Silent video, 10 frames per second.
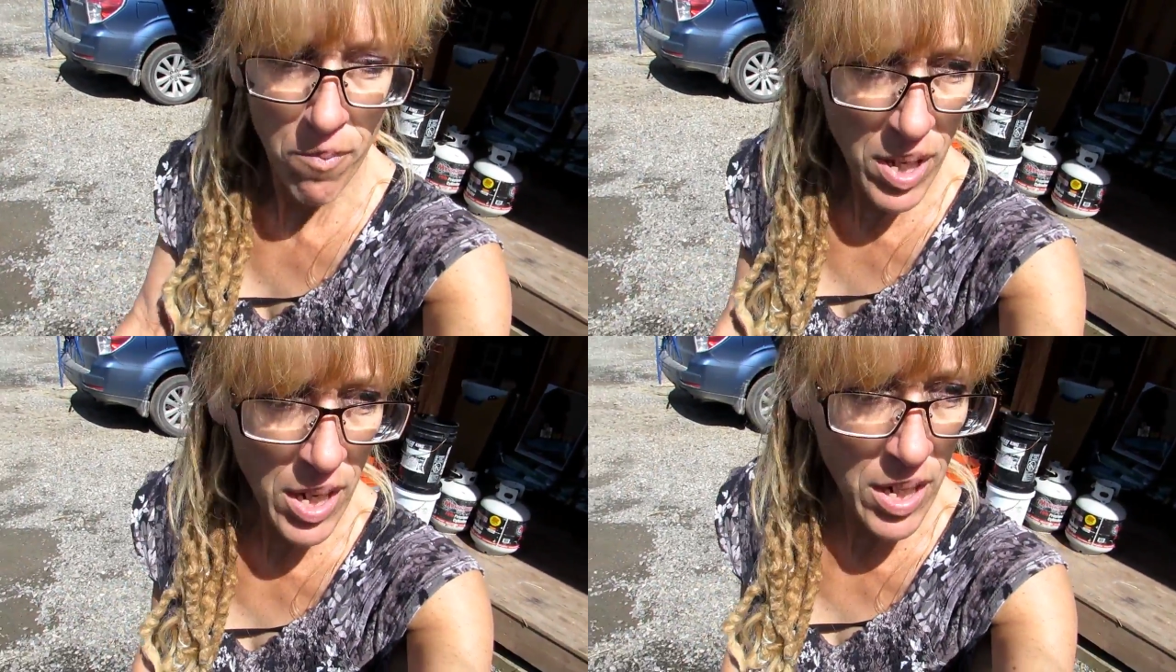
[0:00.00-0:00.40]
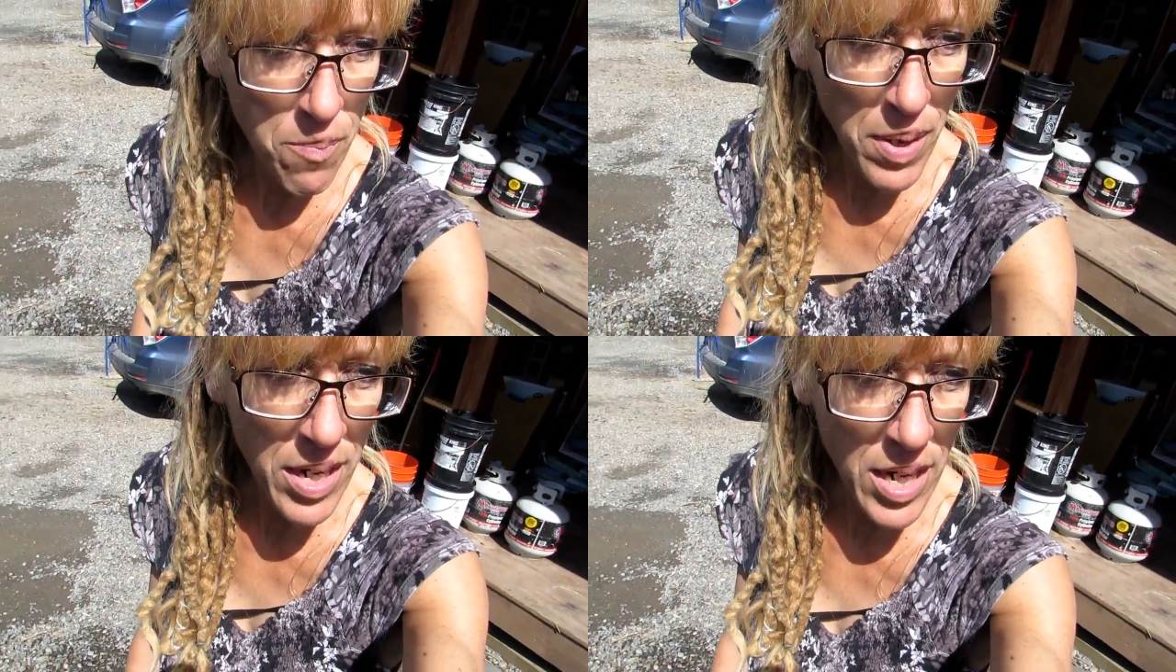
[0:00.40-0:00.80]
being
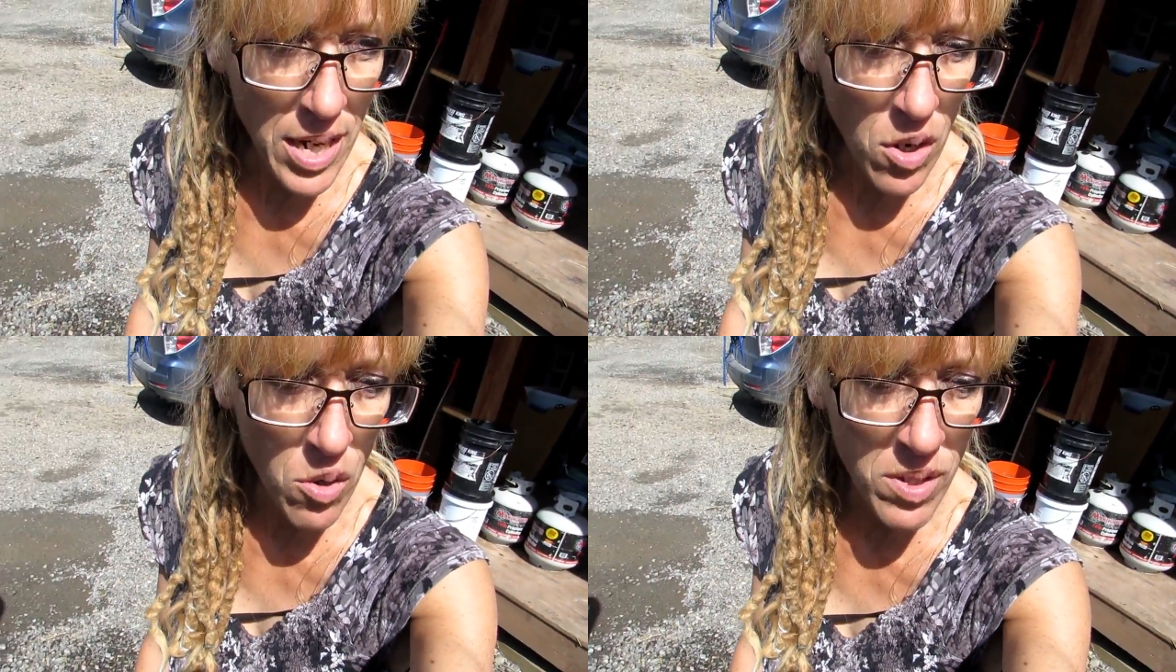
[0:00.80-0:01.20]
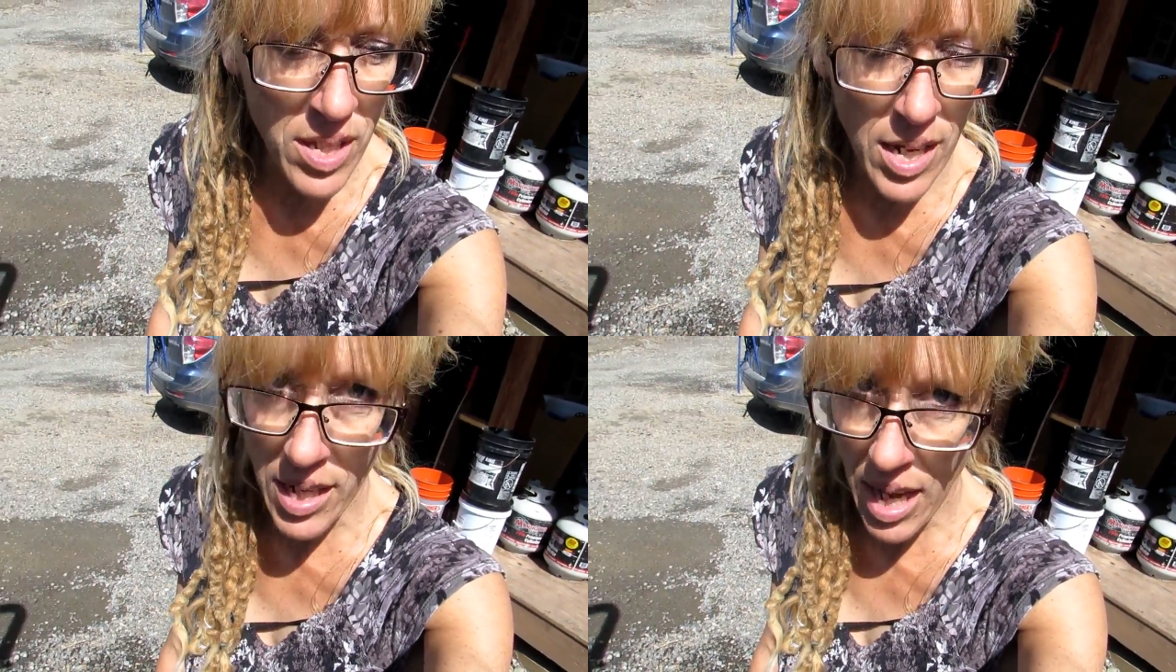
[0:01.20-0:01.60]
independent on the
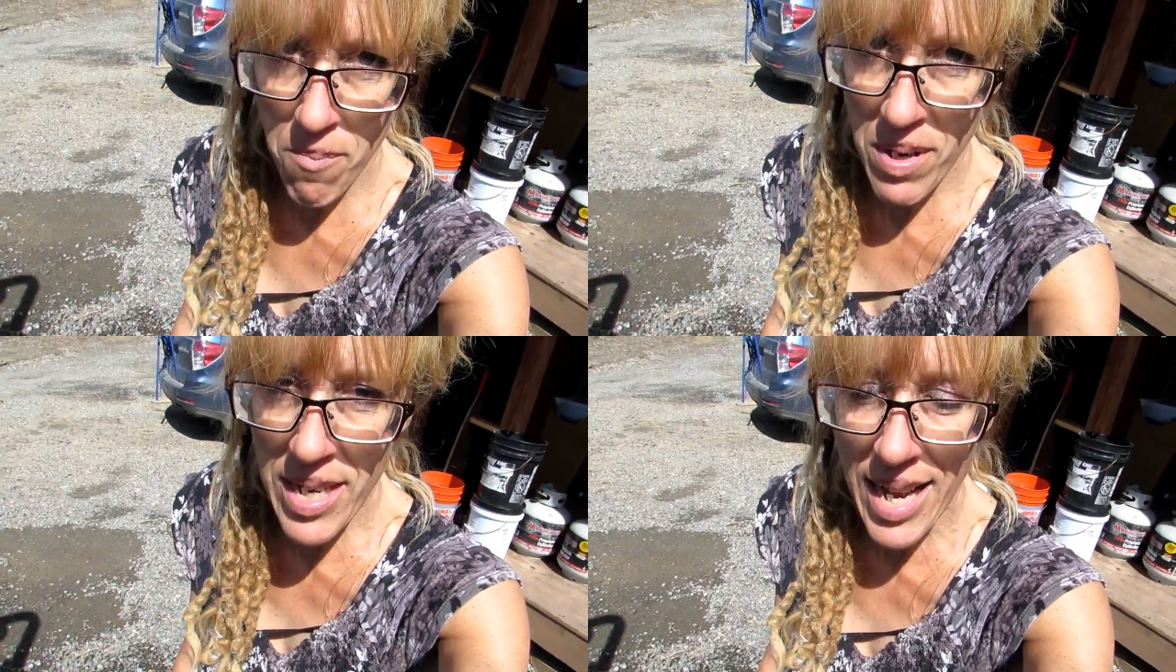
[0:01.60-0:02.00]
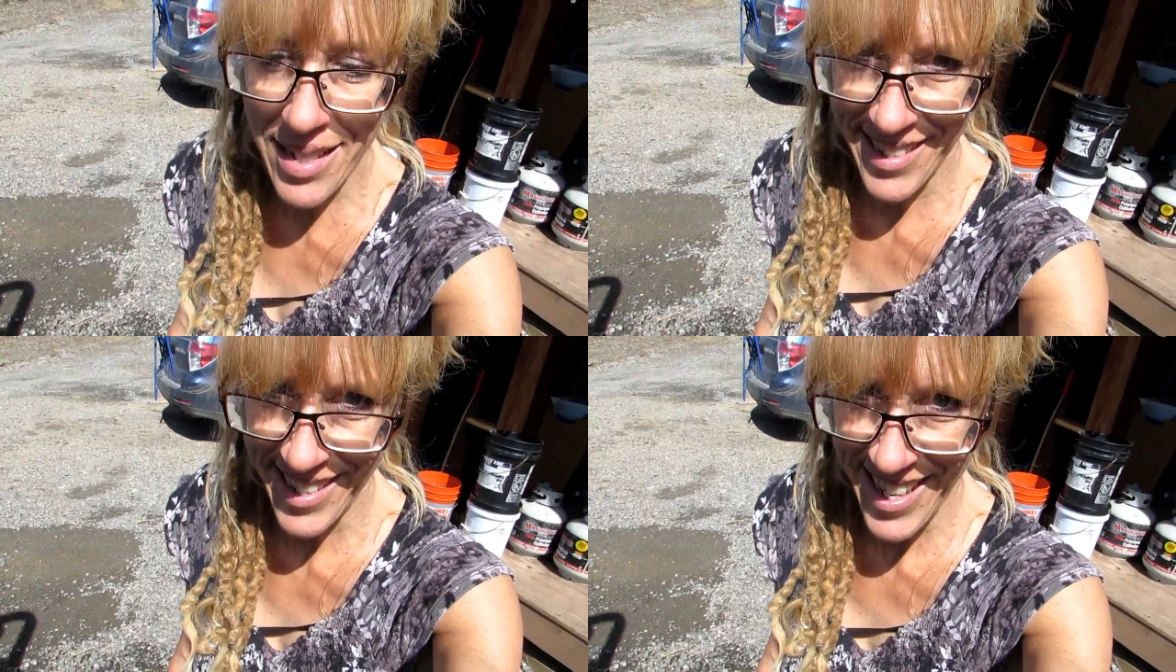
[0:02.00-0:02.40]
homestead. It can be
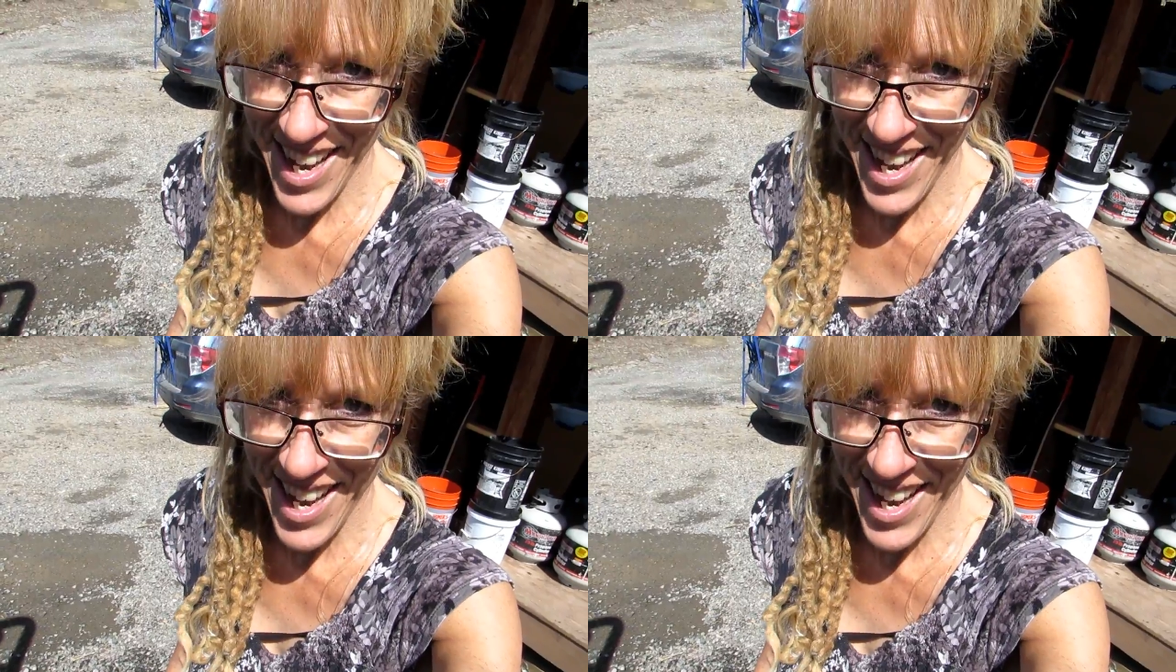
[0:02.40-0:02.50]
done.